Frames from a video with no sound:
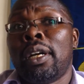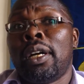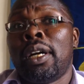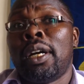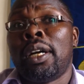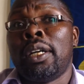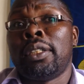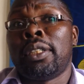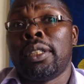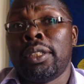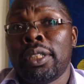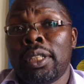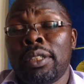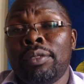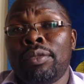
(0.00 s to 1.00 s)

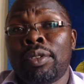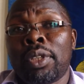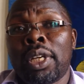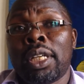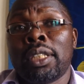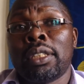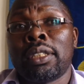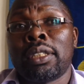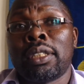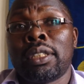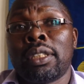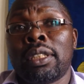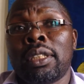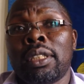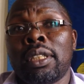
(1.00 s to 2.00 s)
Essentially for us,
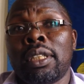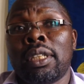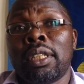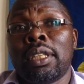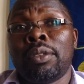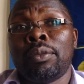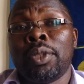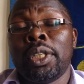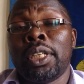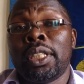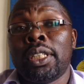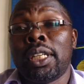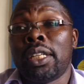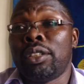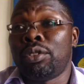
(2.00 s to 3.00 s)
we had
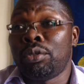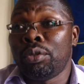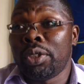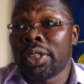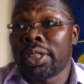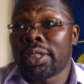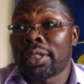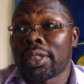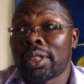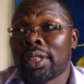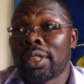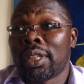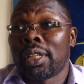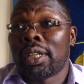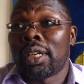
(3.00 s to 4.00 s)
done 2 years
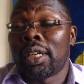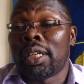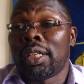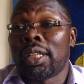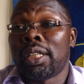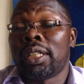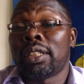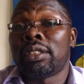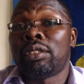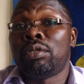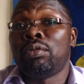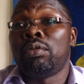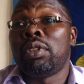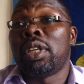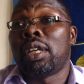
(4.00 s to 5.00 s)
and
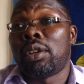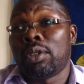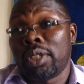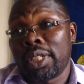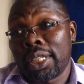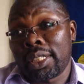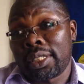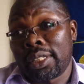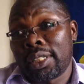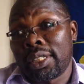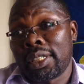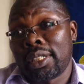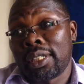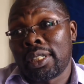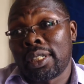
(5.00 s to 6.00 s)
understood the context.
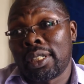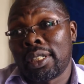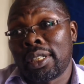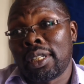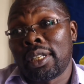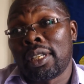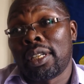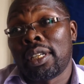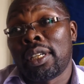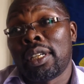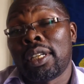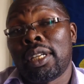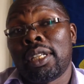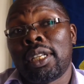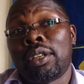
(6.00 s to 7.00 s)

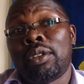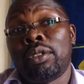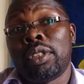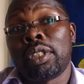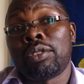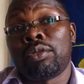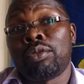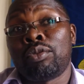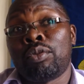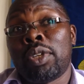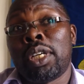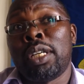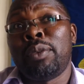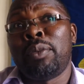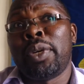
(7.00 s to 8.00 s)
And the context was one